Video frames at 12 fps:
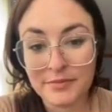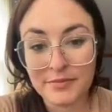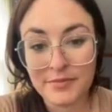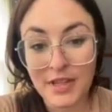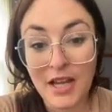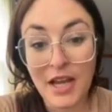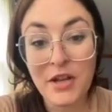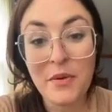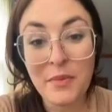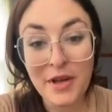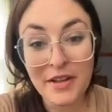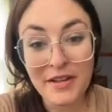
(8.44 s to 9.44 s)
I know,
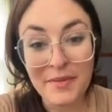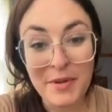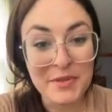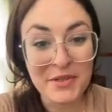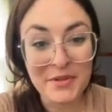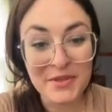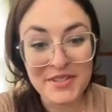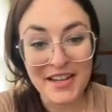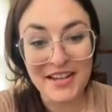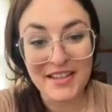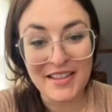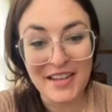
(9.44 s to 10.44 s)
welcome. I'm so
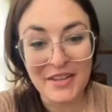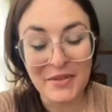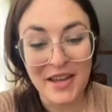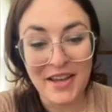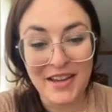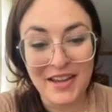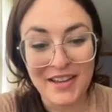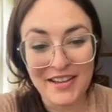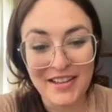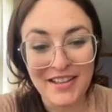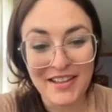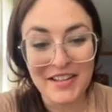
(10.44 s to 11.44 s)
excited that you
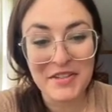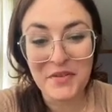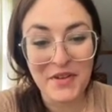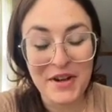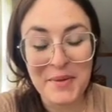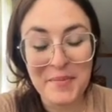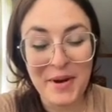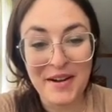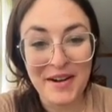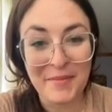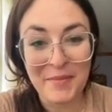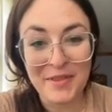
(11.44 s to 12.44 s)
it's so funny you brought it
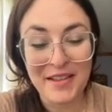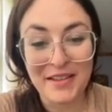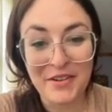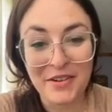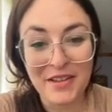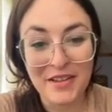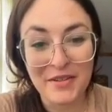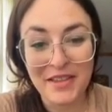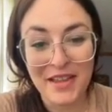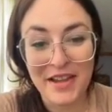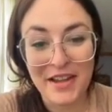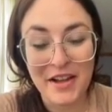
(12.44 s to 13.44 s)
up and then literally within
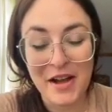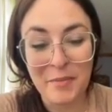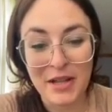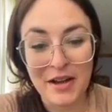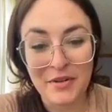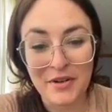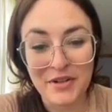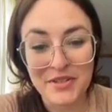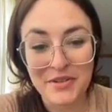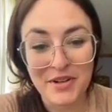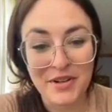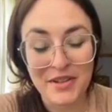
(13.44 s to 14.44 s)
a couple hours
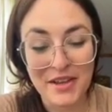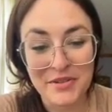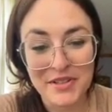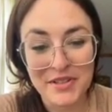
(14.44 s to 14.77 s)
you're at 1,000.